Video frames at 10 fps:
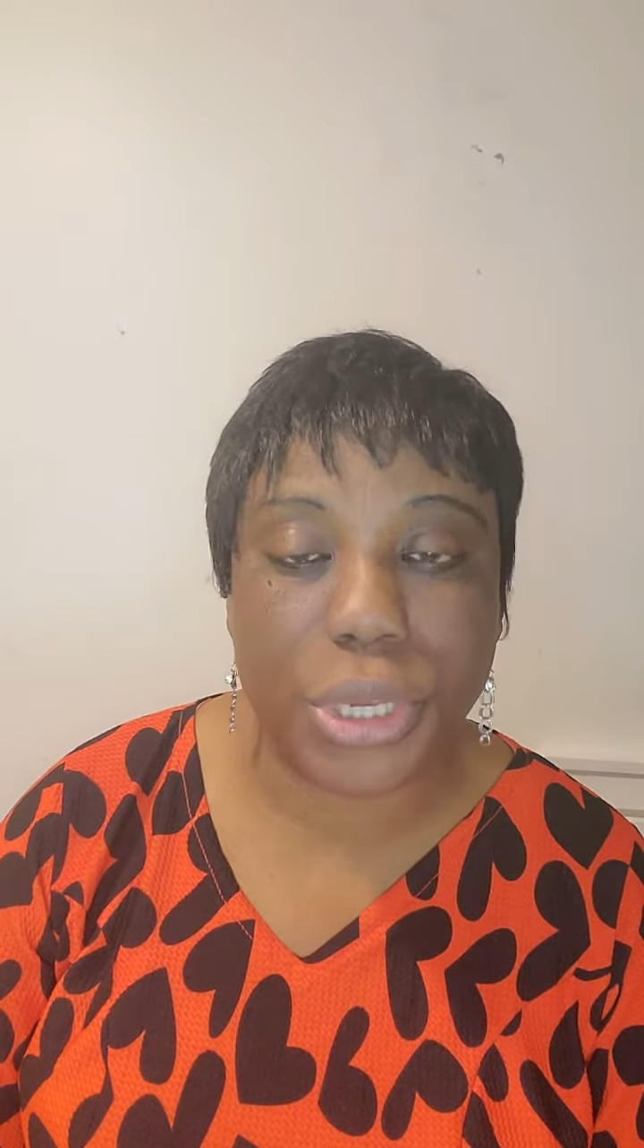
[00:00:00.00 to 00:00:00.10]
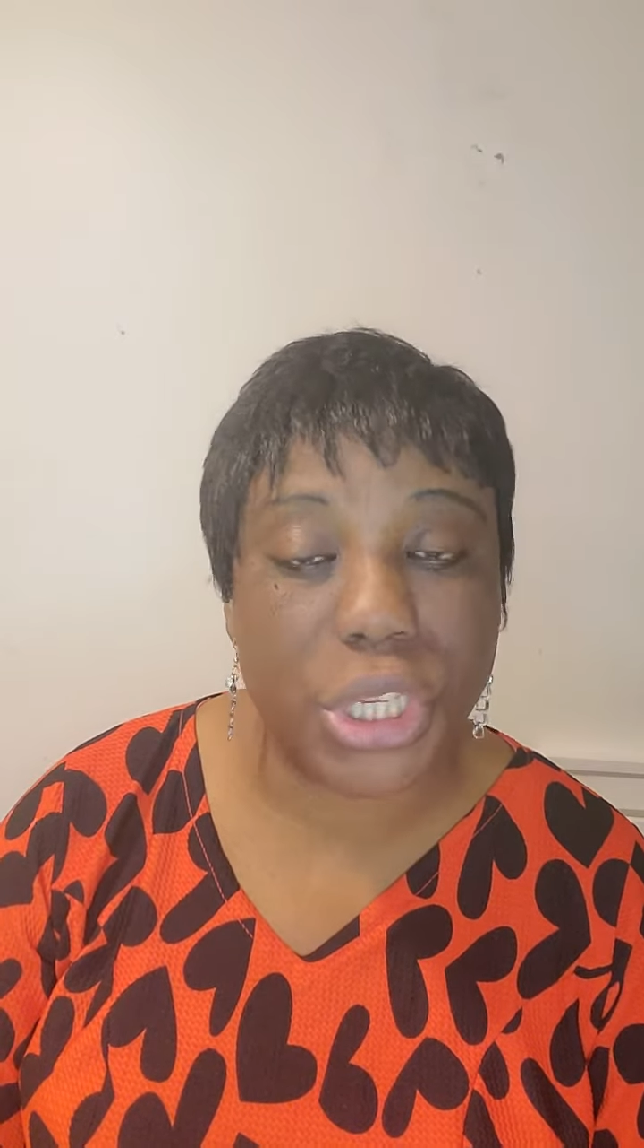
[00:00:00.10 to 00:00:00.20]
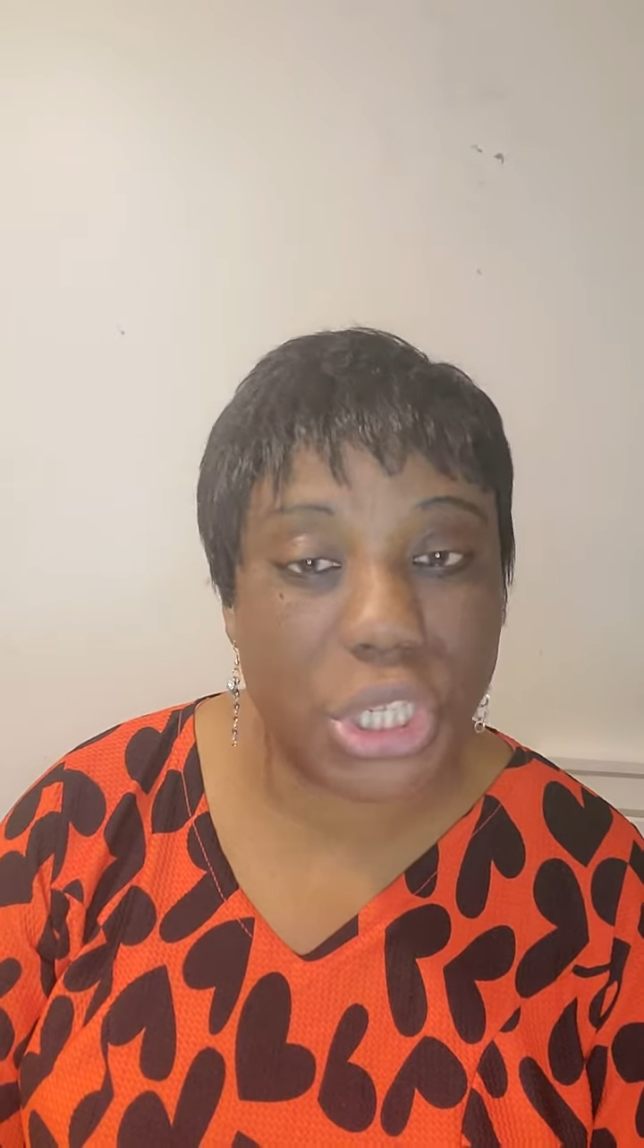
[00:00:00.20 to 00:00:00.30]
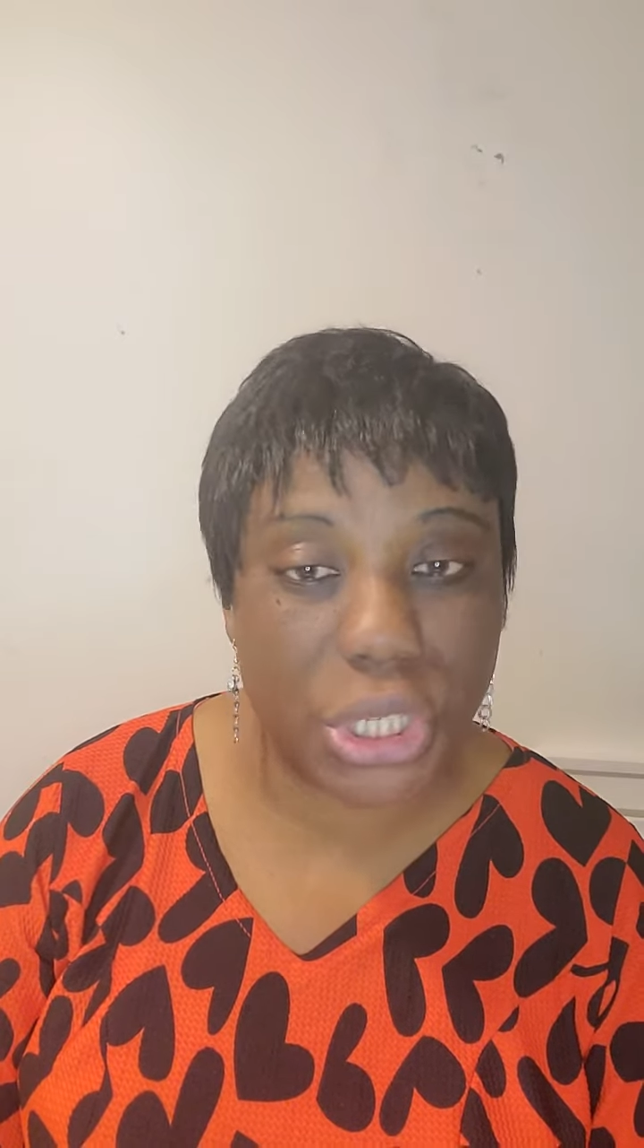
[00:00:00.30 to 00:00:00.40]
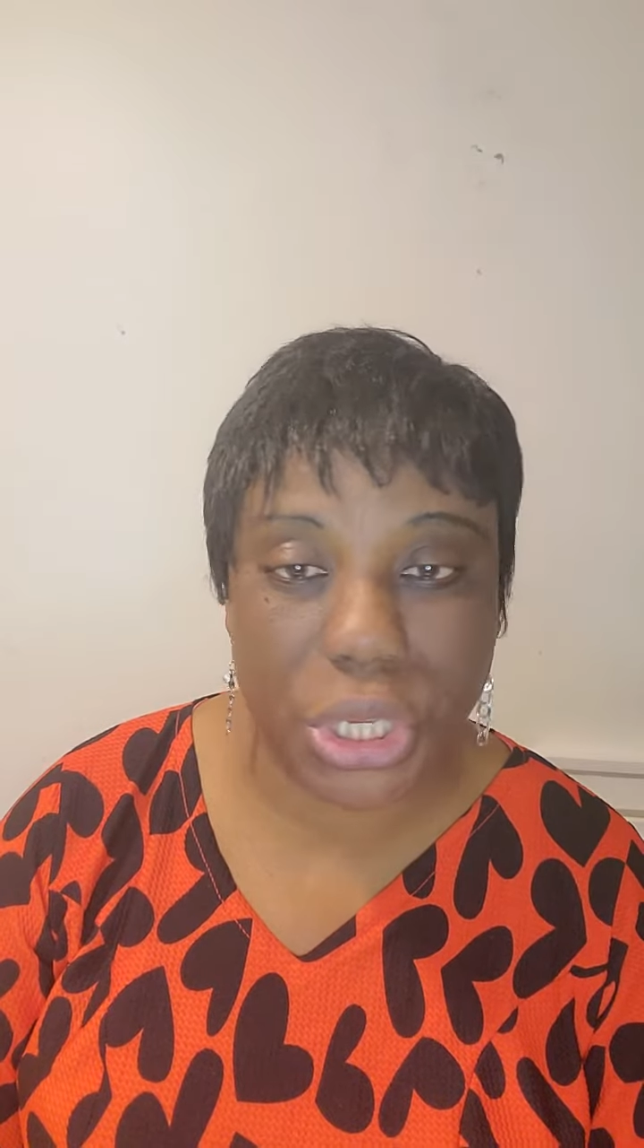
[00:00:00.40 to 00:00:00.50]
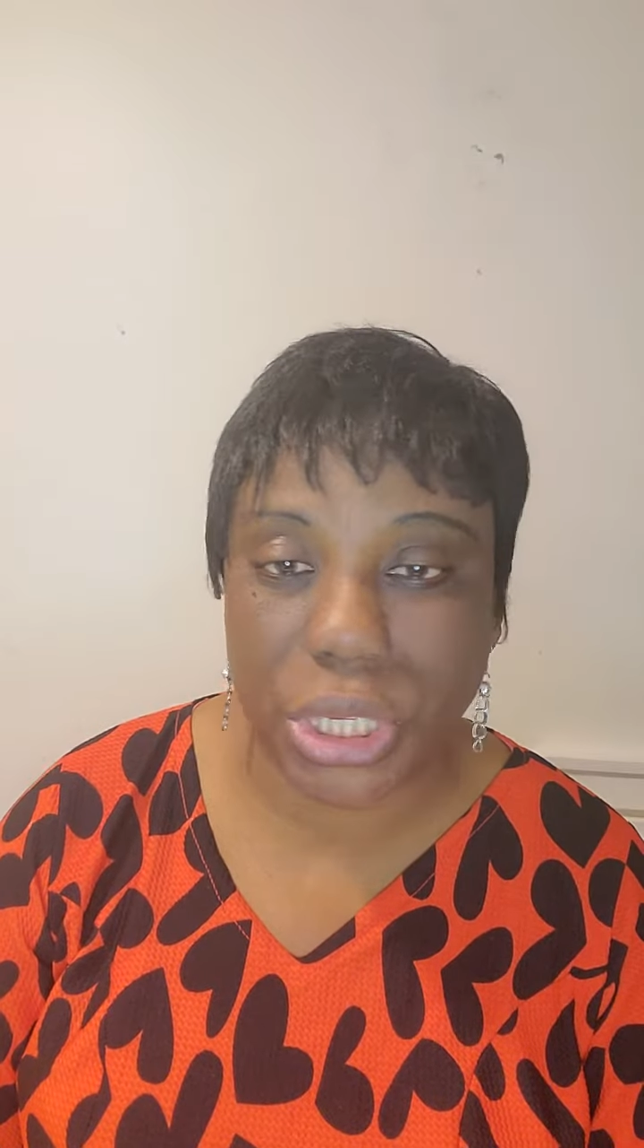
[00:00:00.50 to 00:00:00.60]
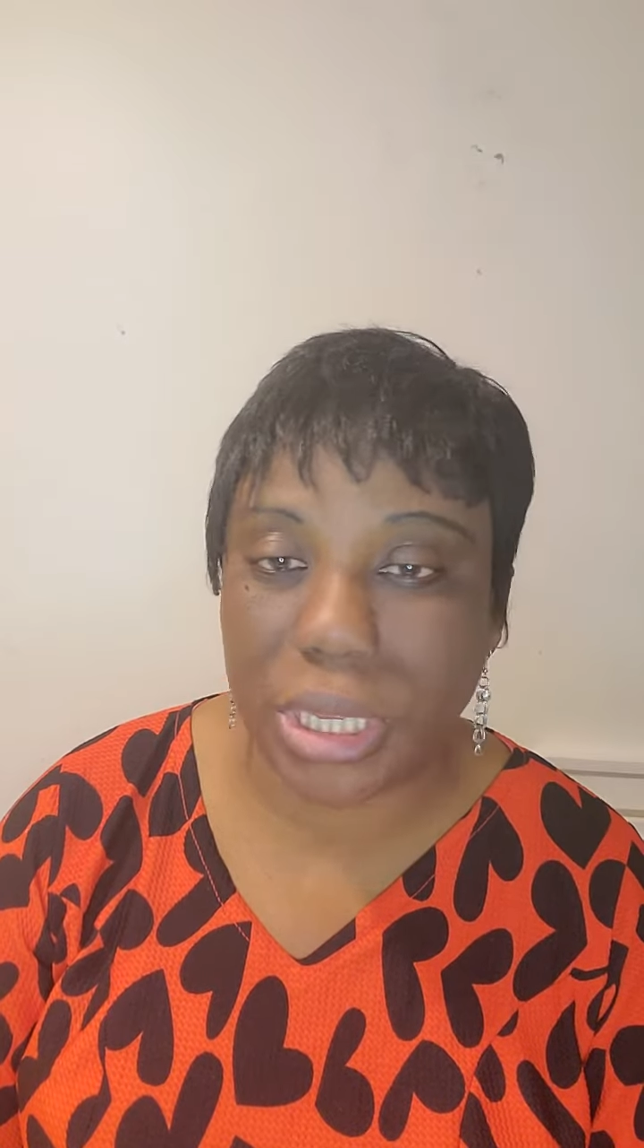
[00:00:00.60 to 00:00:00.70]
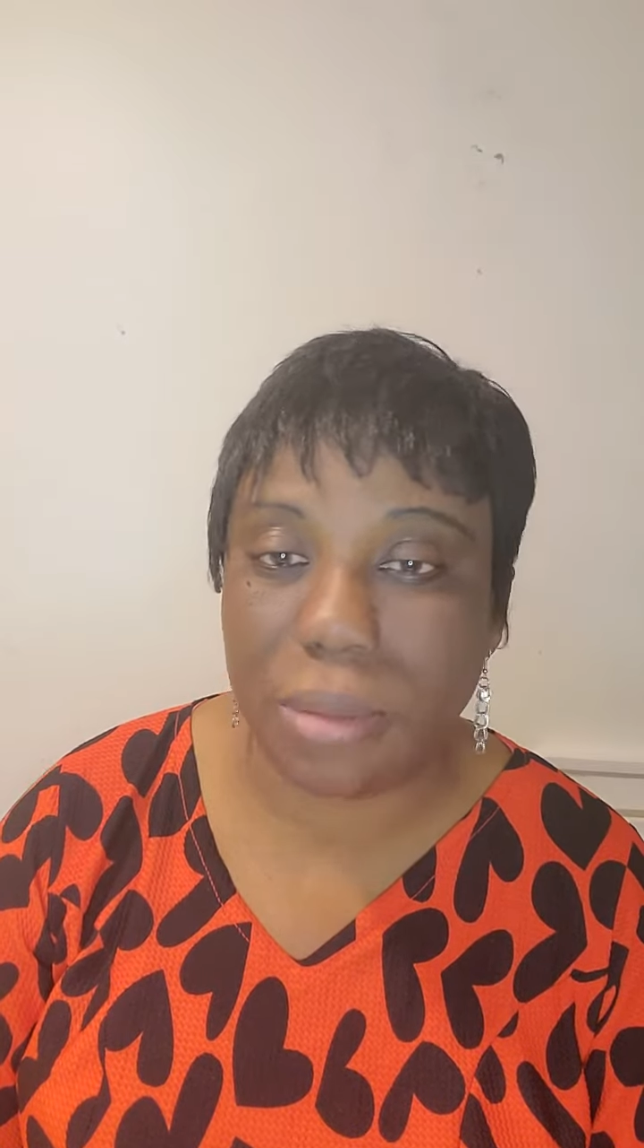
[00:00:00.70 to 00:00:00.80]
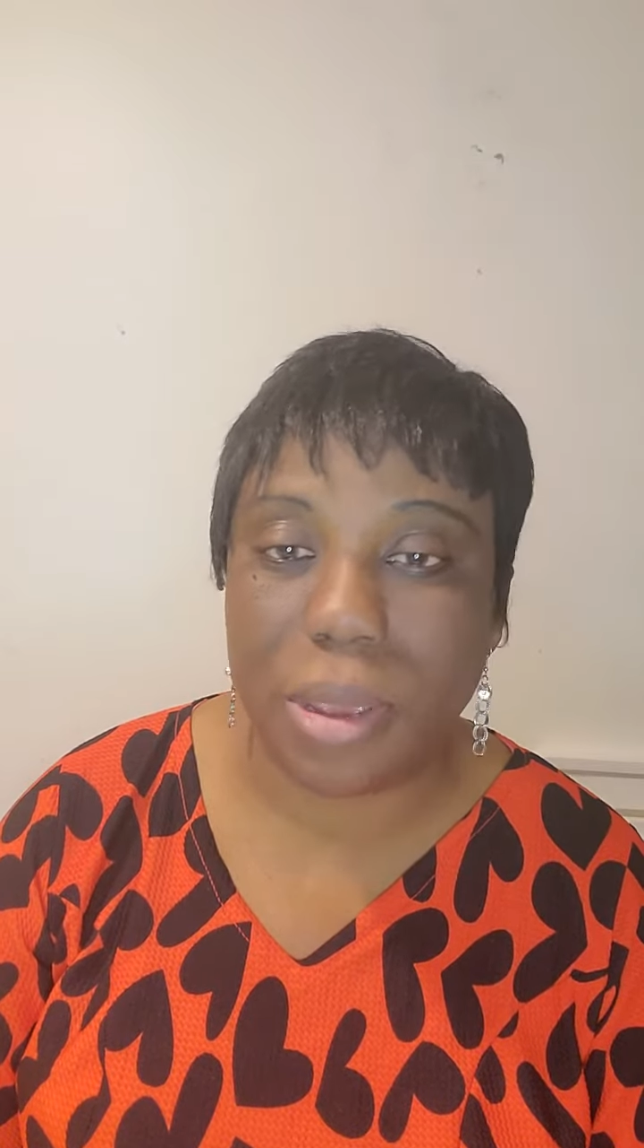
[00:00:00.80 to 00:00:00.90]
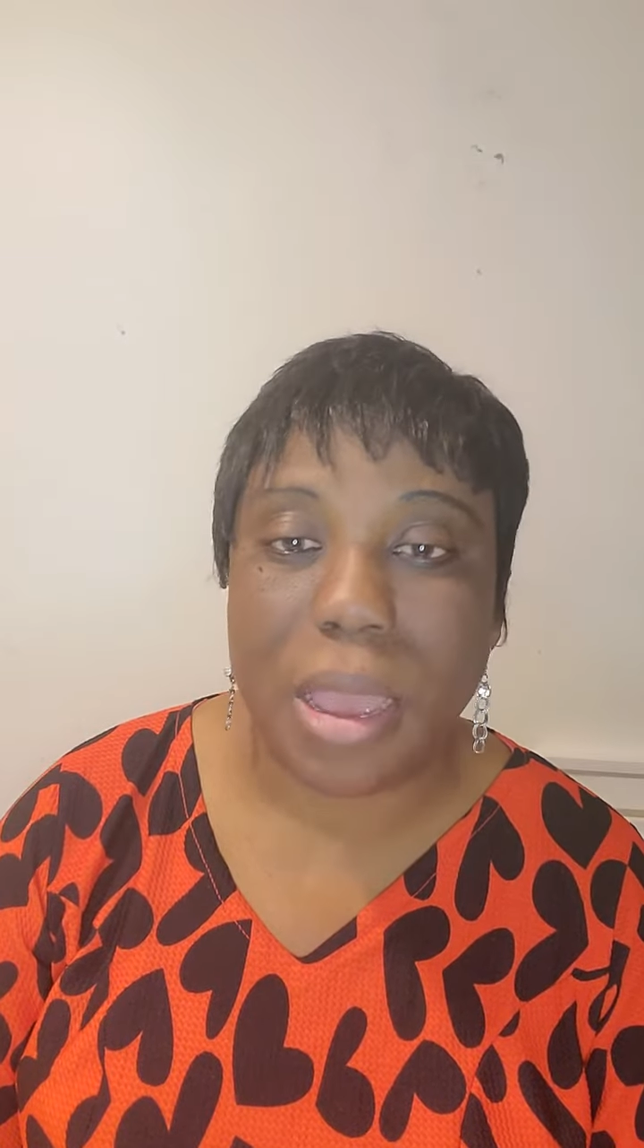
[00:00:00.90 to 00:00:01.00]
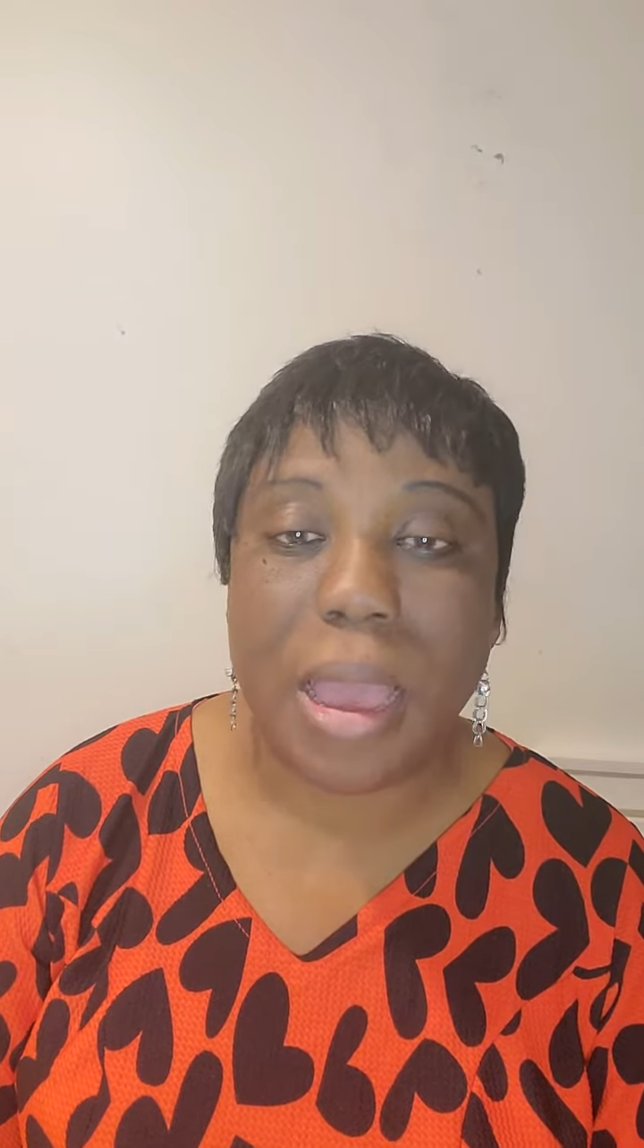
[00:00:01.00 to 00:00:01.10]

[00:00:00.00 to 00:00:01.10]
in Jesus' name.